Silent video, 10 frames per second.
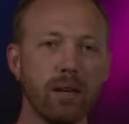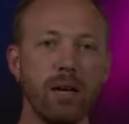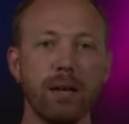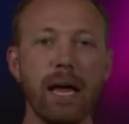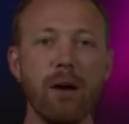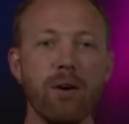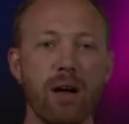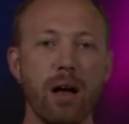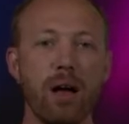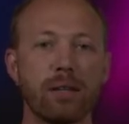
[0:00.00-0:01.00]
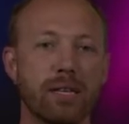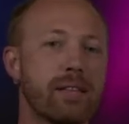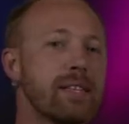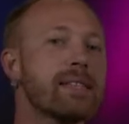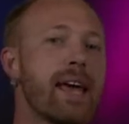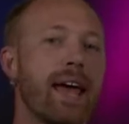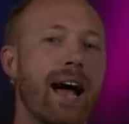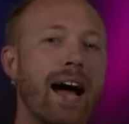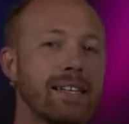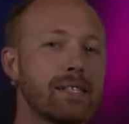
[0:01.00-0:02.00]
Now, to this day,
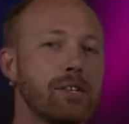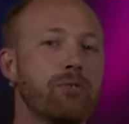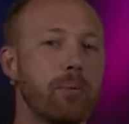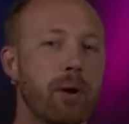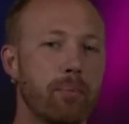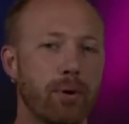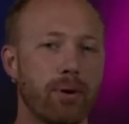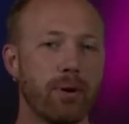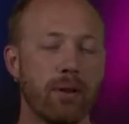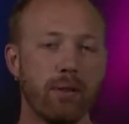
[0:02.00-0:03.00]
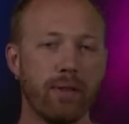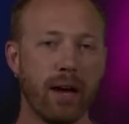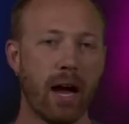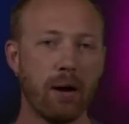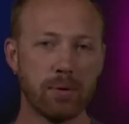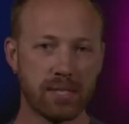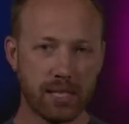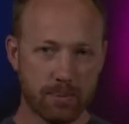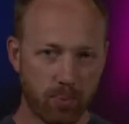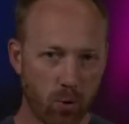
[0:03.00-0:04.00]
I still remember that I was
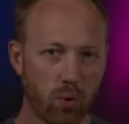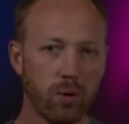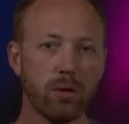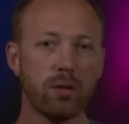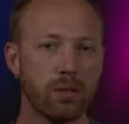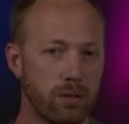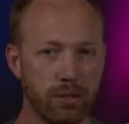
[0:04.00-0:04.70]
this poor,